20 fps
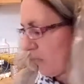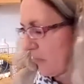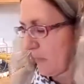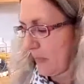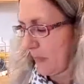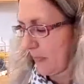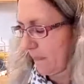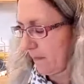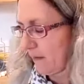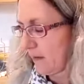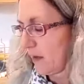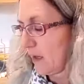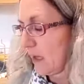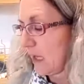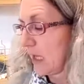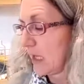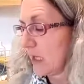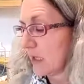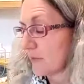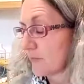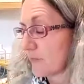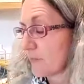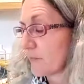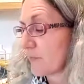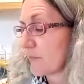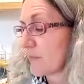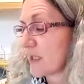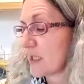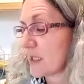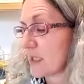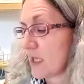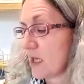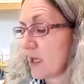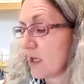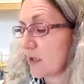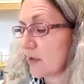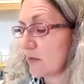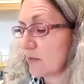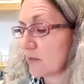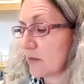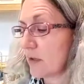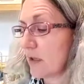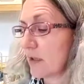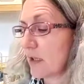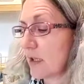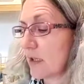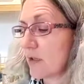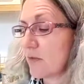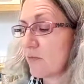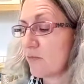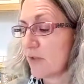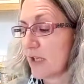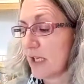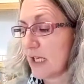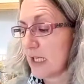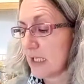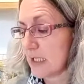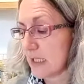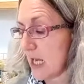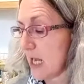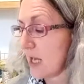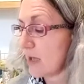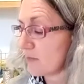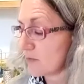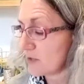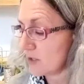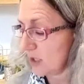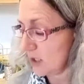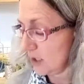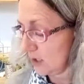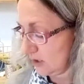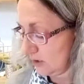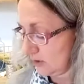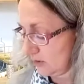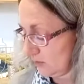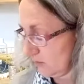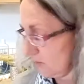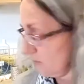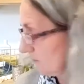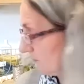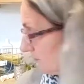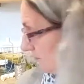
Okay, so I'm going to read out to you.